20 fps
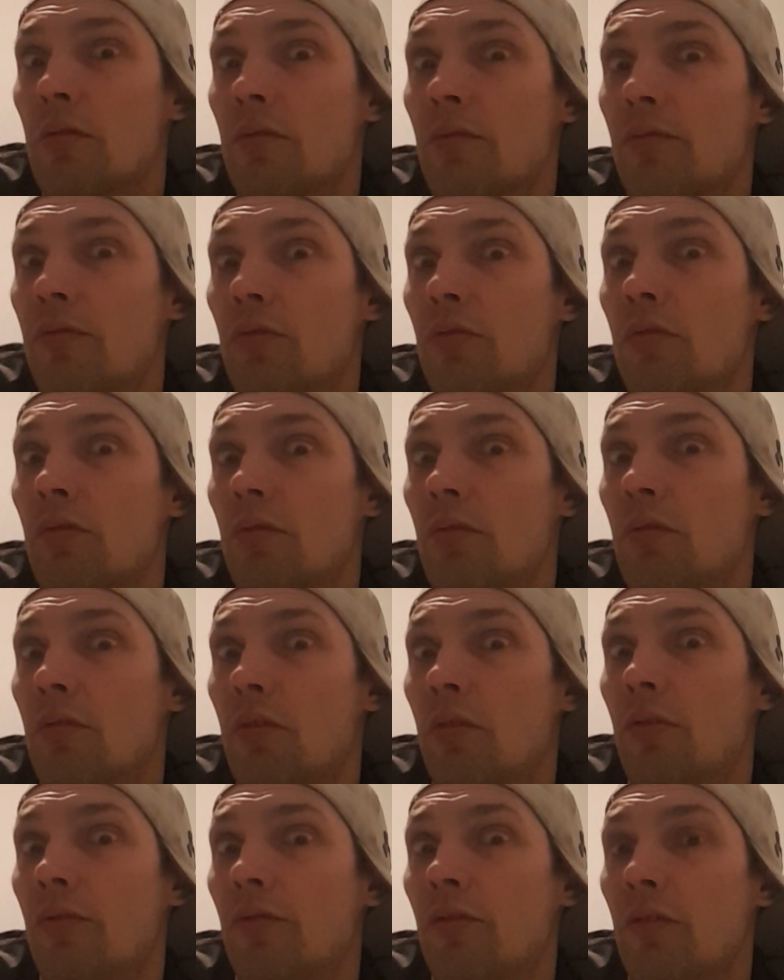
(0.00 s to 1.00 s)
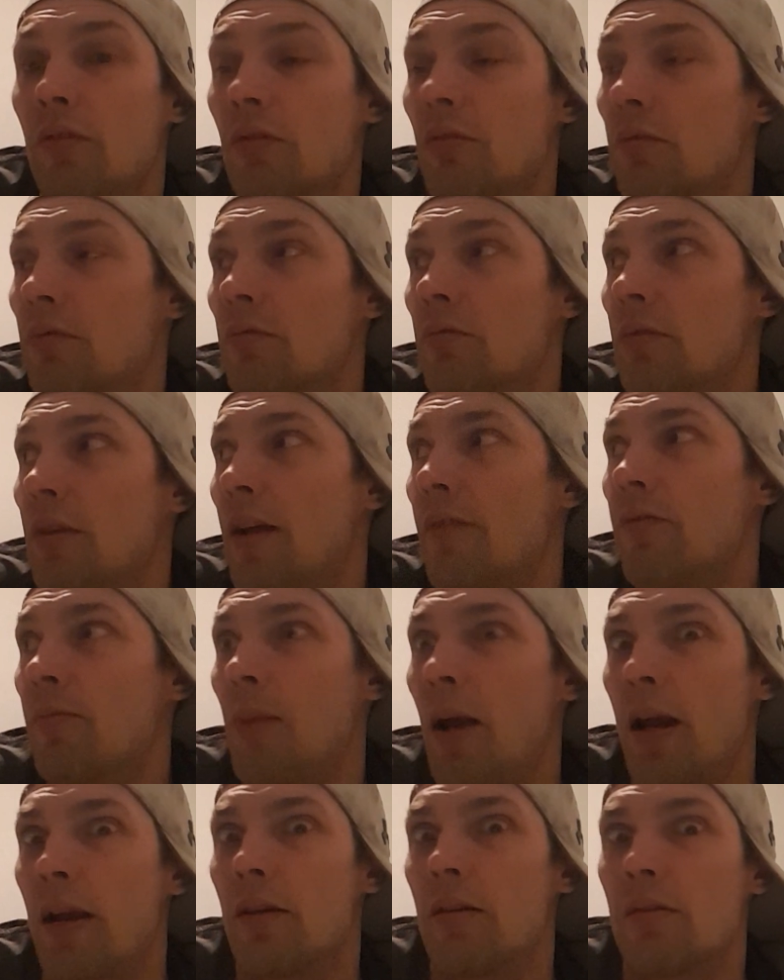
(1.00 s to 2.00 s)
Full over never
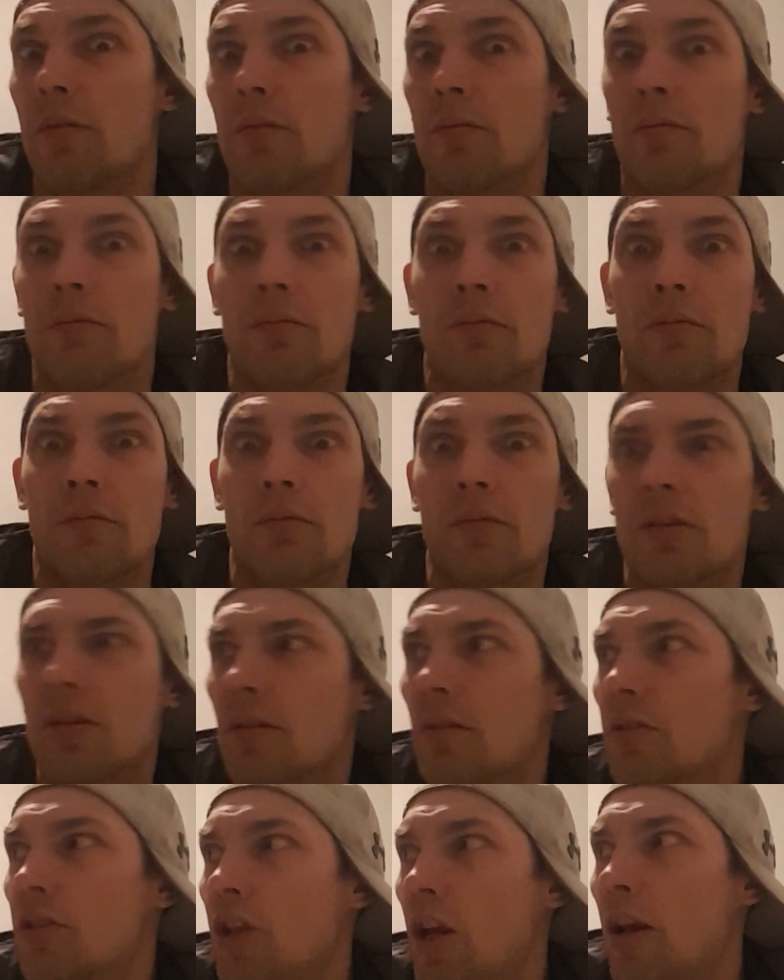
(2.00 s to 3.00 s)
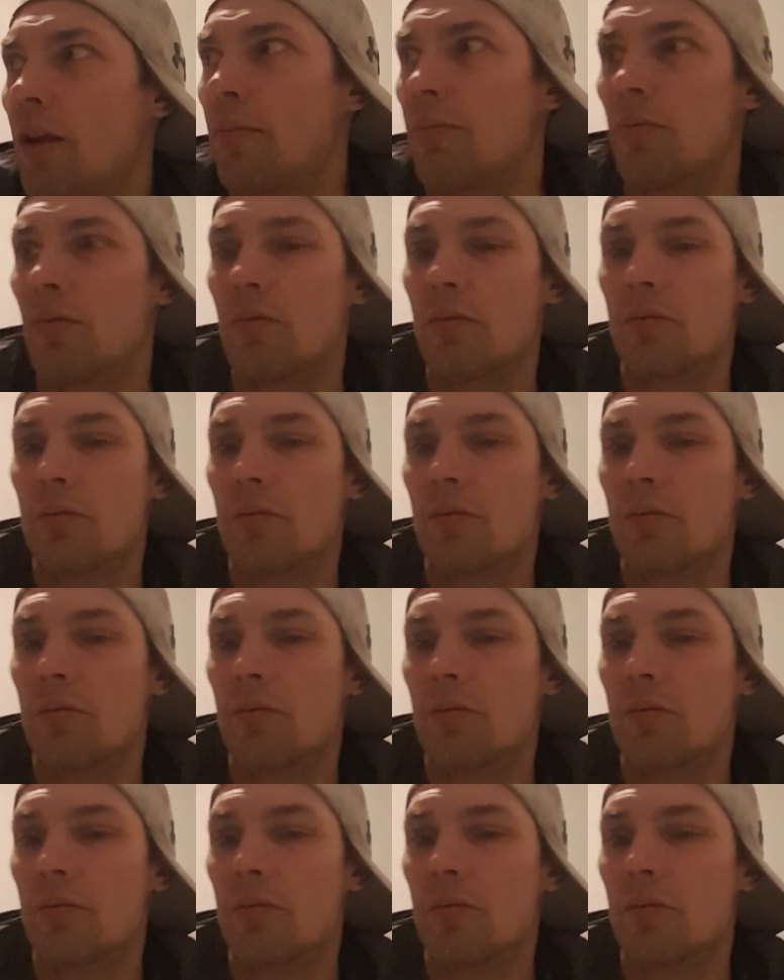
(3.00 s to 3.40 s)
mind. Shut up.